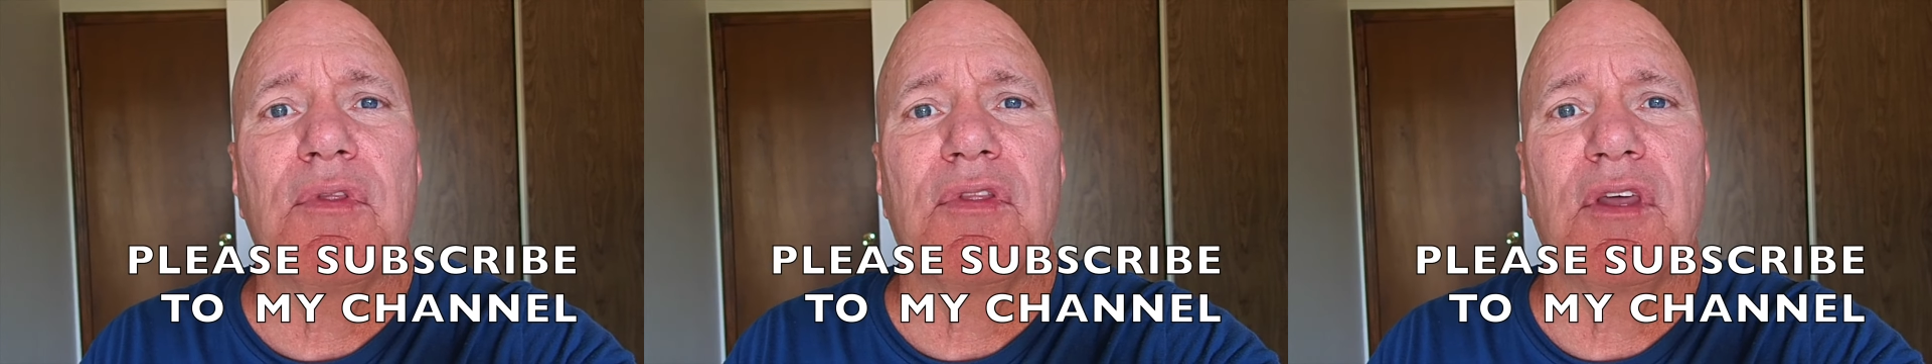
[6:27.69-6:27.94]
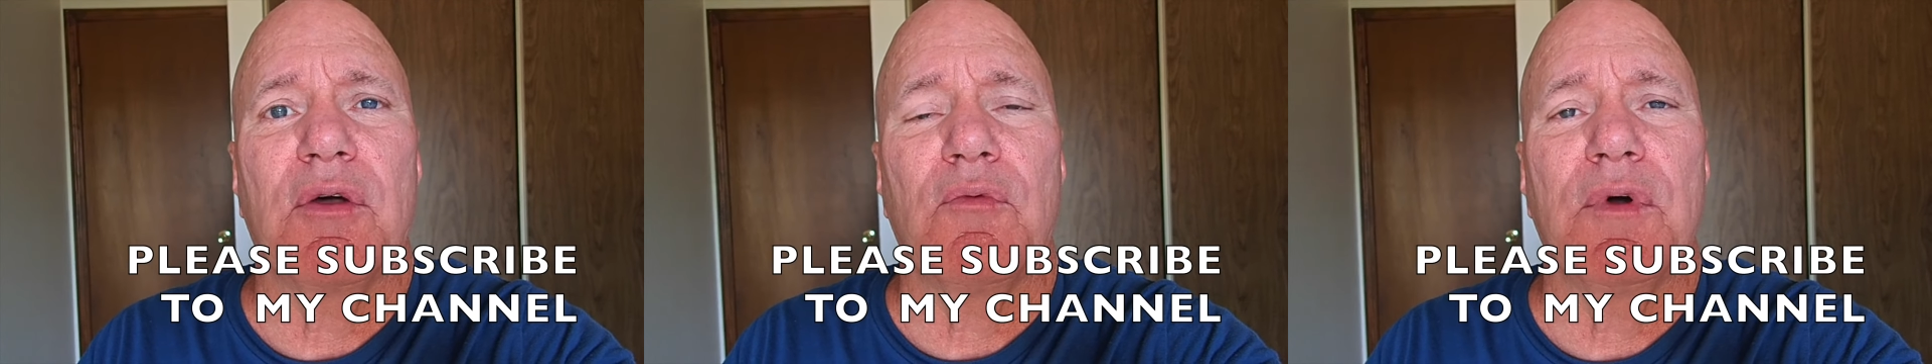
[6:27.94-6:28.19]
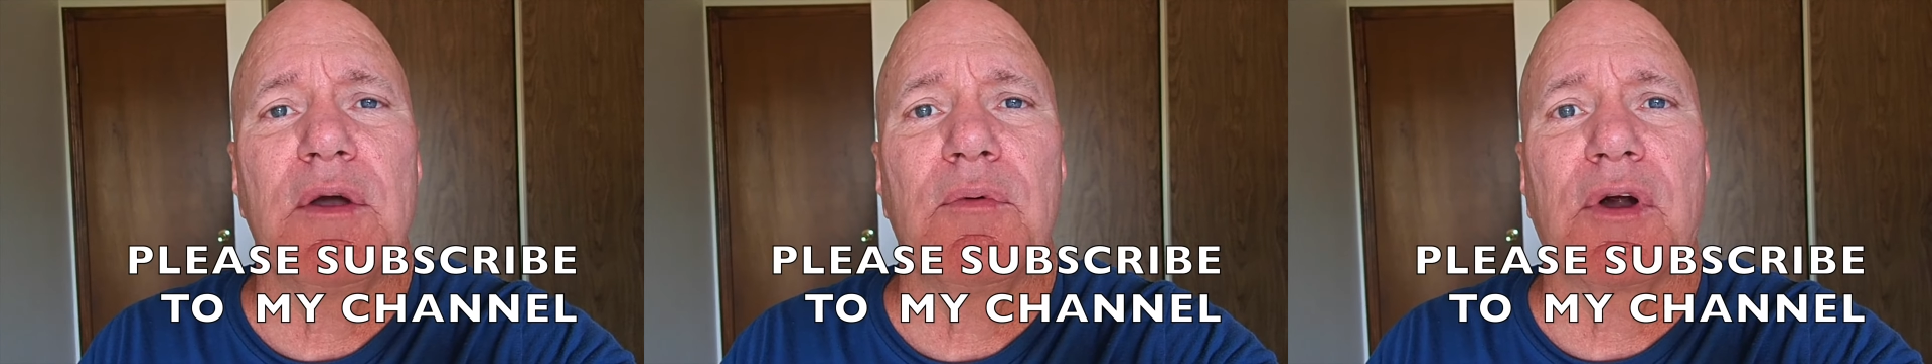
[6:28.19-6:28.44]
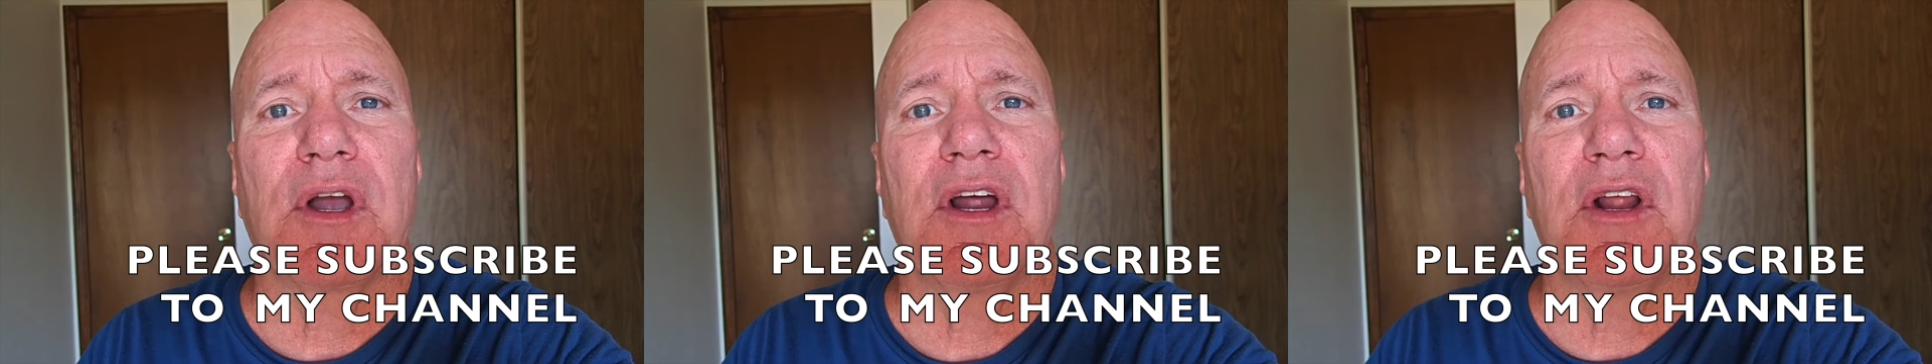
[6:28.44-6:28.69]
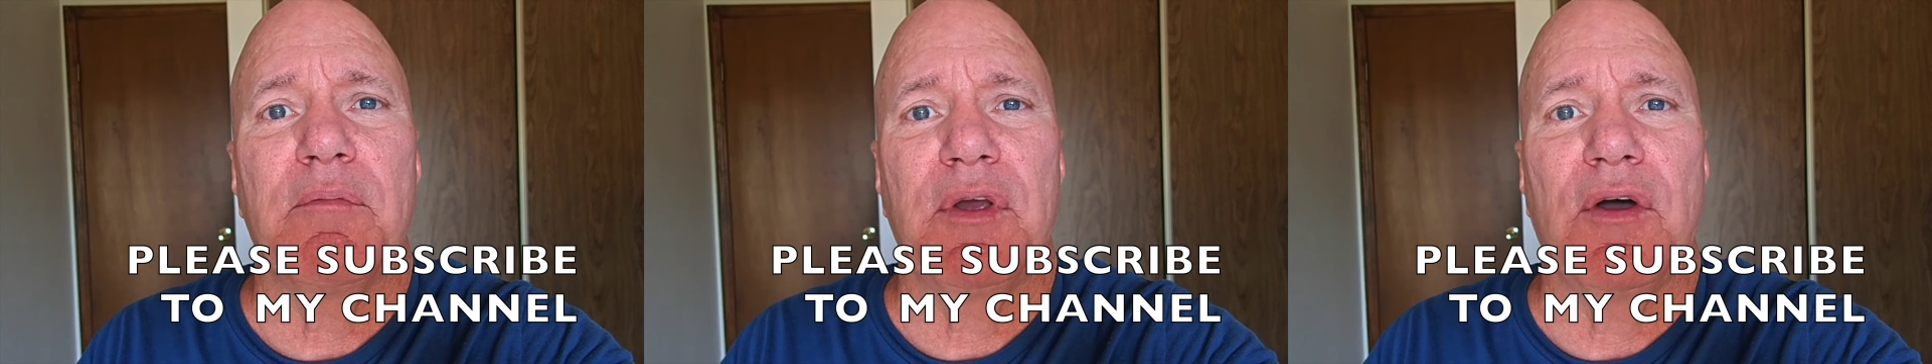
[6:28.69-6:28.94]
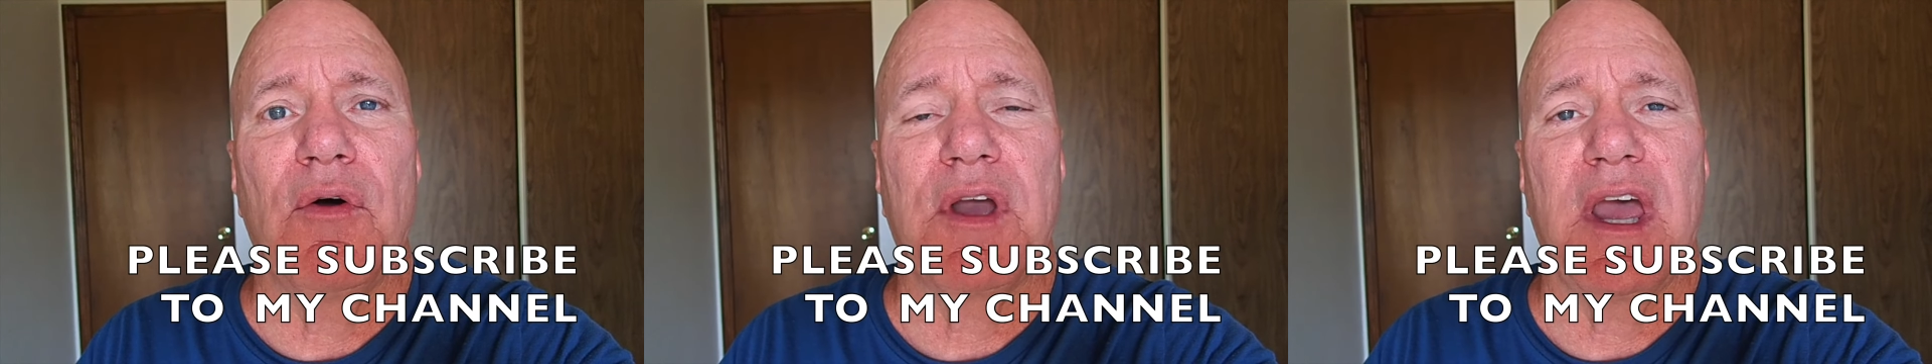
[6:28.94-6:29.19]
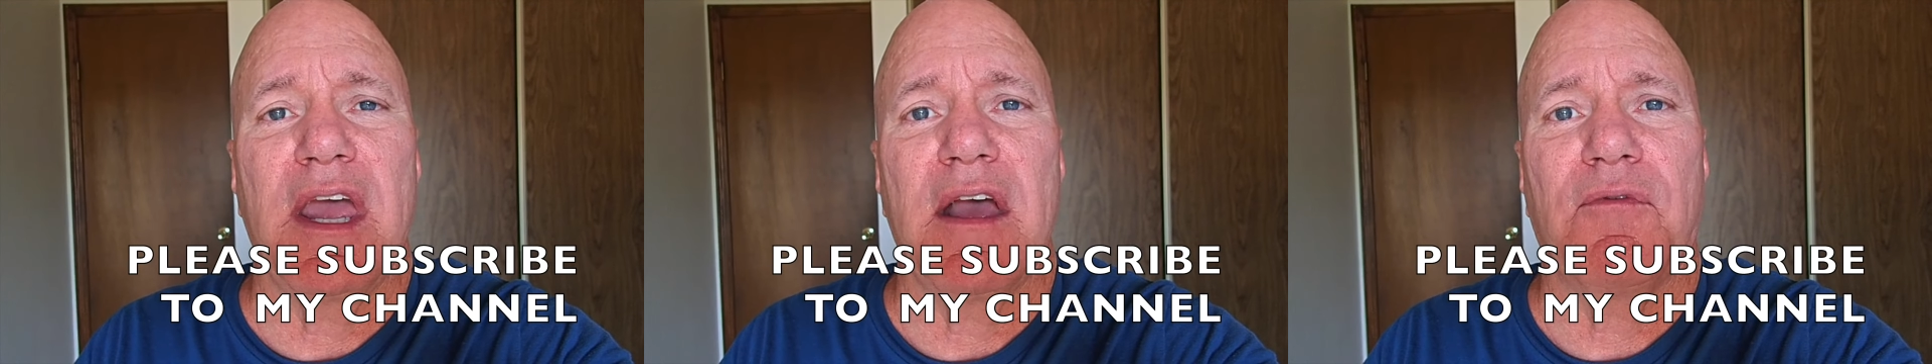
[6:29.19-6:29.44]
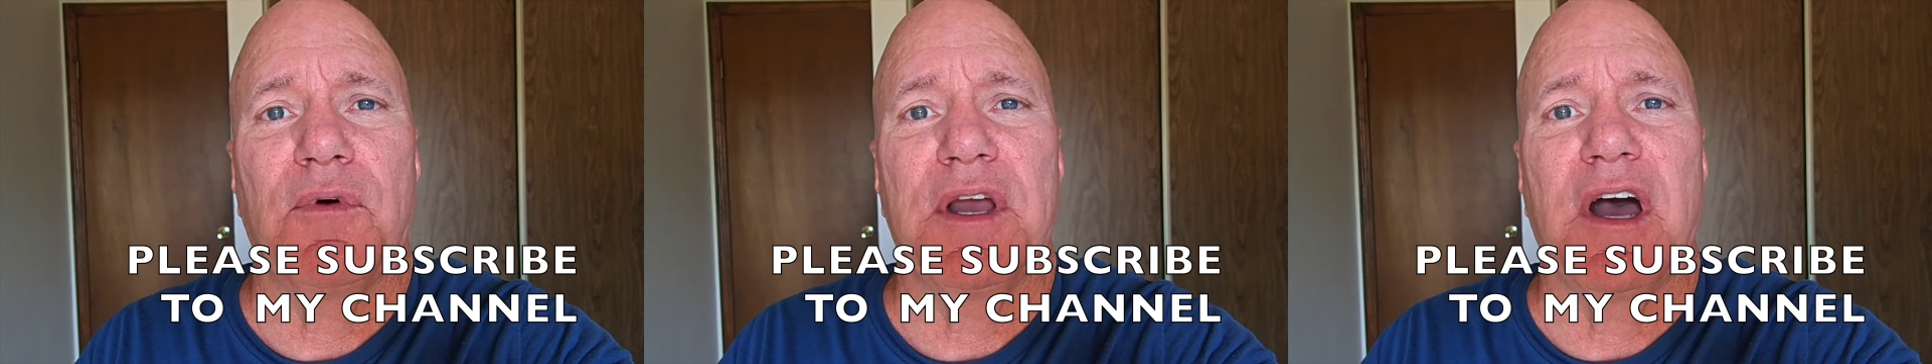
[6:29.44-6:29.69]
that we were going to be okay
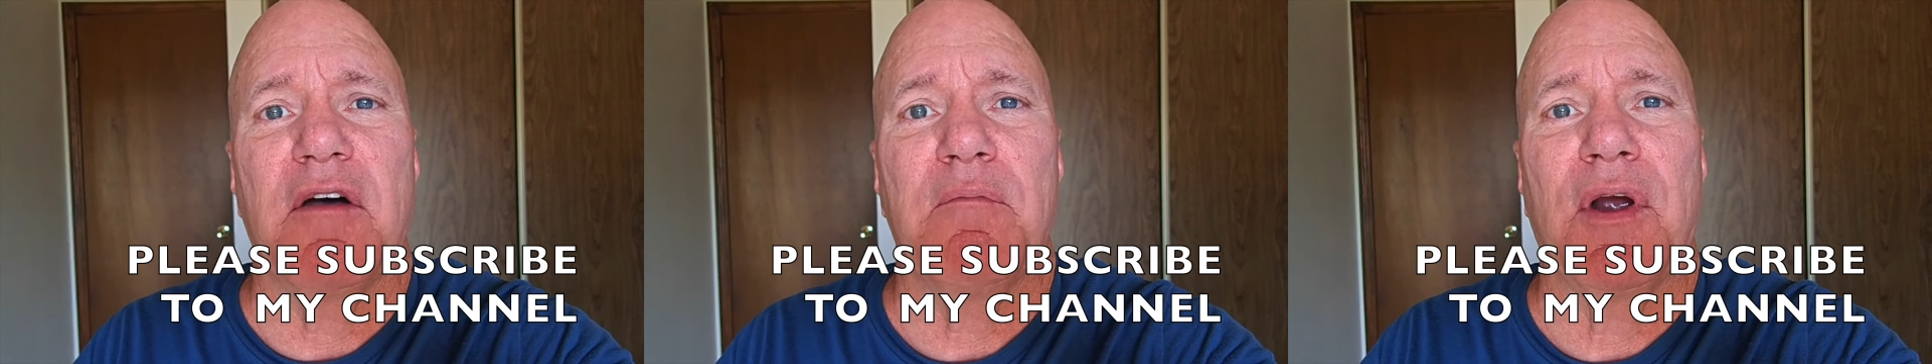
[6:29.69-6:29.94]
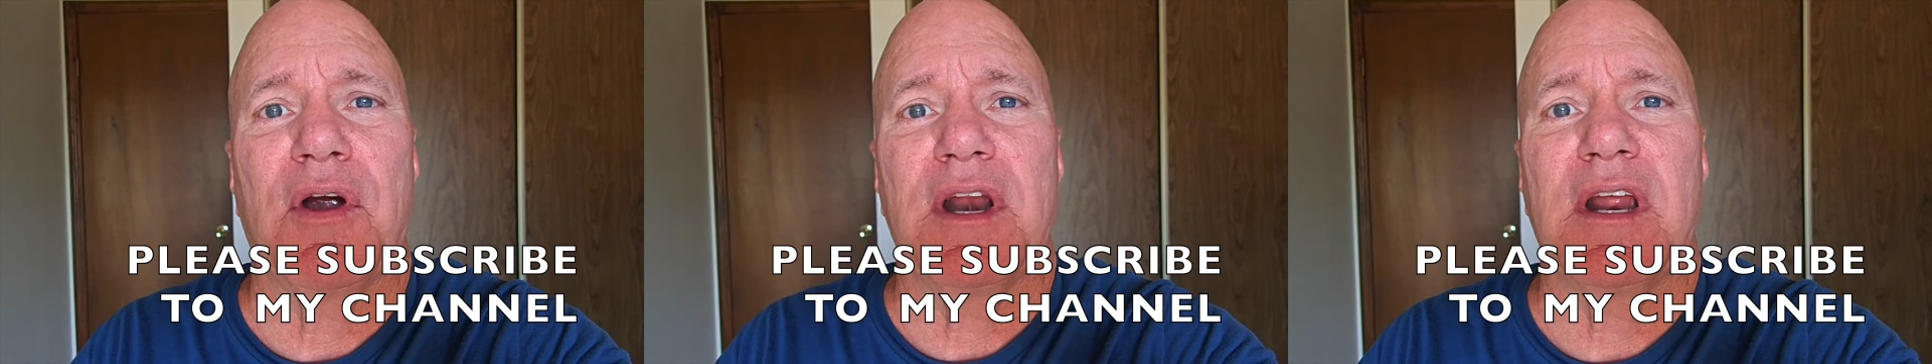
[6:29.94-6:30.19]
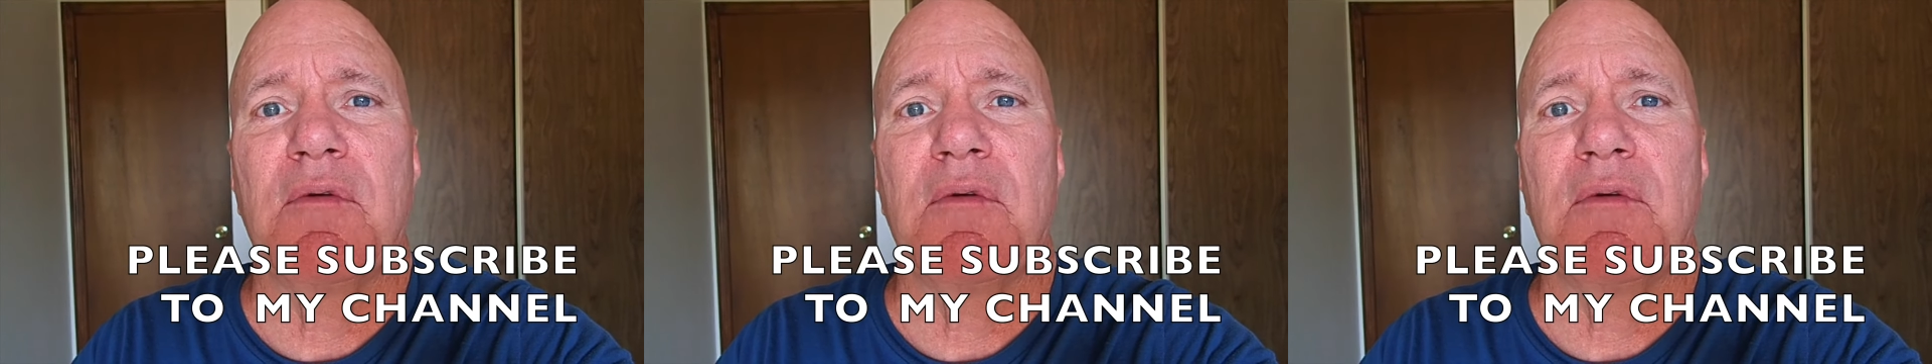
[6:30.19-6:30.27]
if we got married,